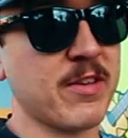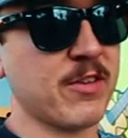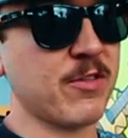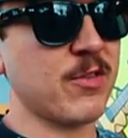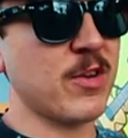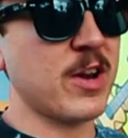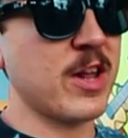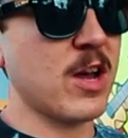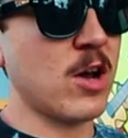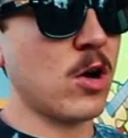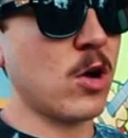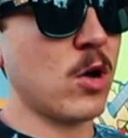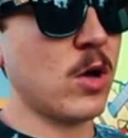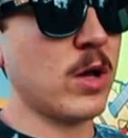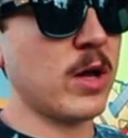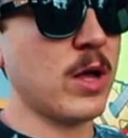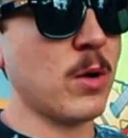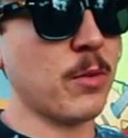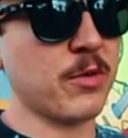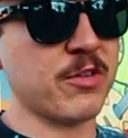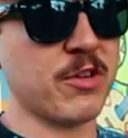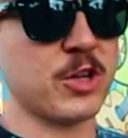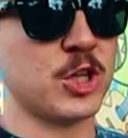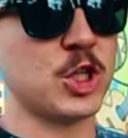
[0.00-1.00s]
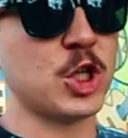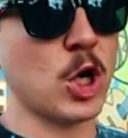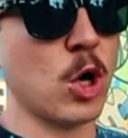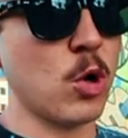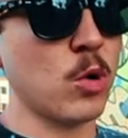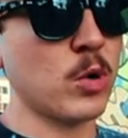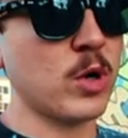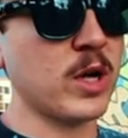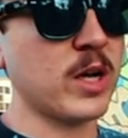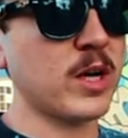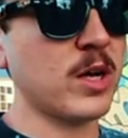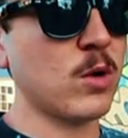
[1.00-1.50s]
this video, it was a
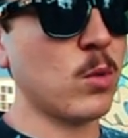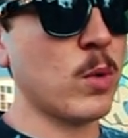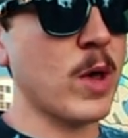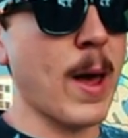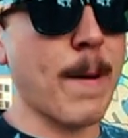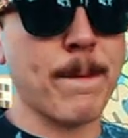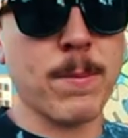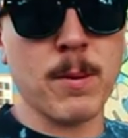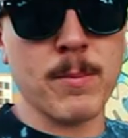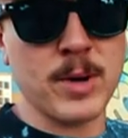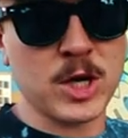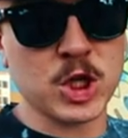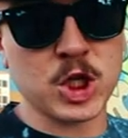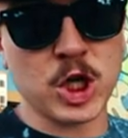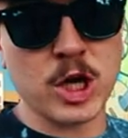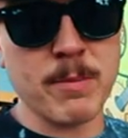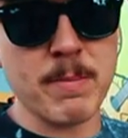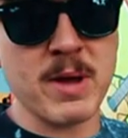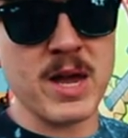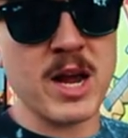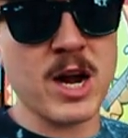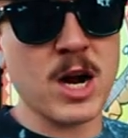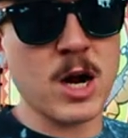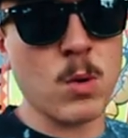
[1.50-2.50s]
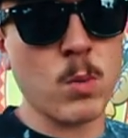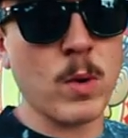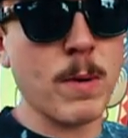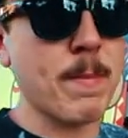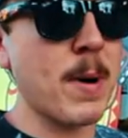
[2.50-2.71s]
joke. We have permission to be here.